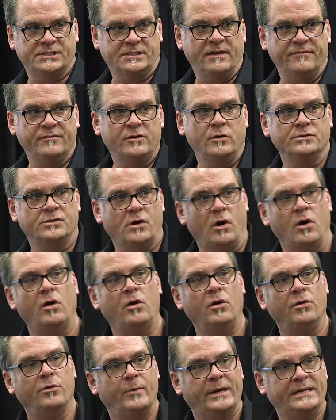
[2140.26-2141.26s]
stuff goes
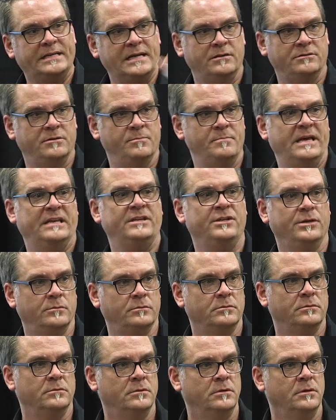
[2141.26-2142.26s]
all the way down to menu.
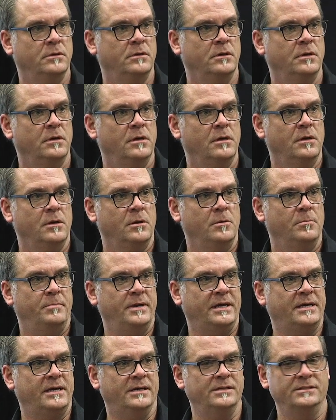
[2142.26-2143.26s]

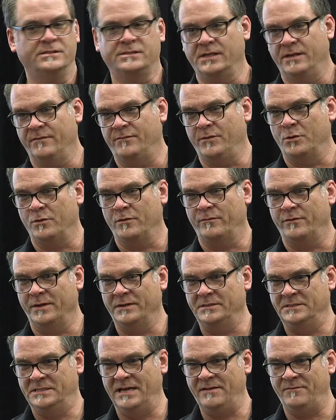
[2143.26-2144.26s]
Because if you're
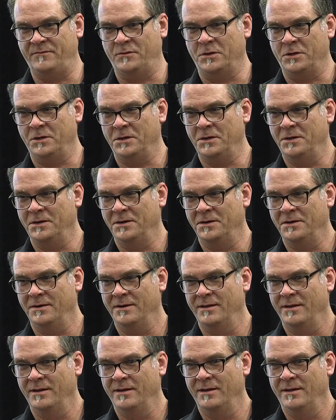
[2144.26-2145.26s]
in Denver,
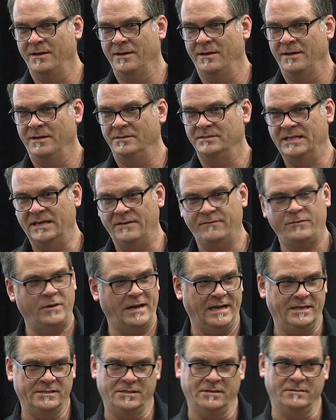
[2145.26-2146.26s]
Denver
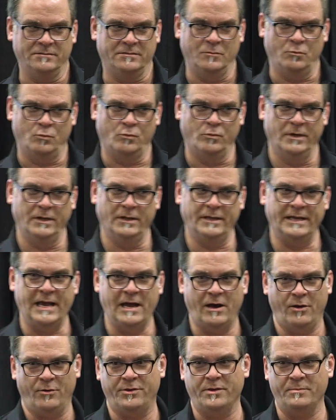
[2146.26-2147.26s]
has a really
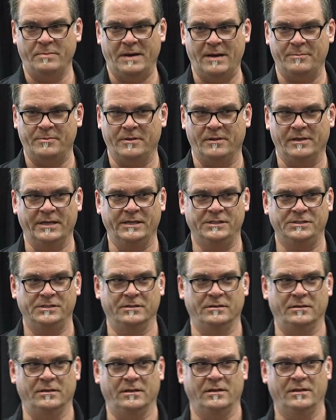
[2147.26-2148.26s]
healthy
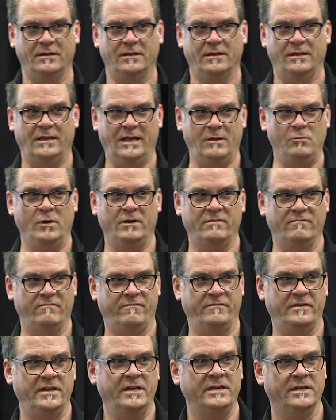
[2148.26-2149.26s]
population. They want
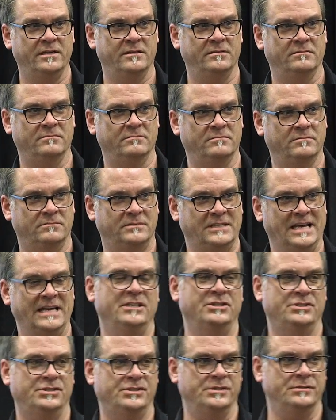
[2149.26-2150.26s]
vegan
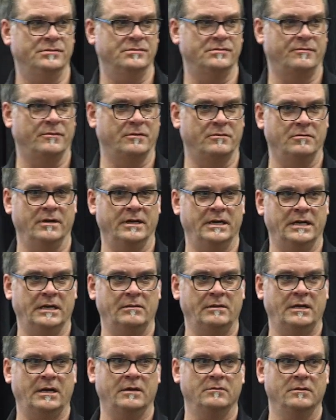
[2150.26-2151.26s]
tennis shoes, for crying
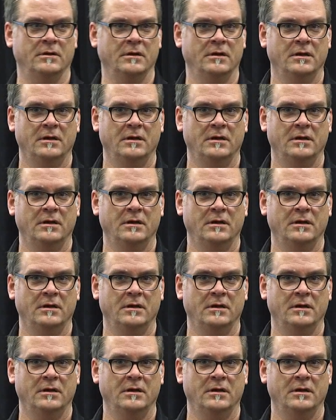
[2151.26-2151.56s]
out loud.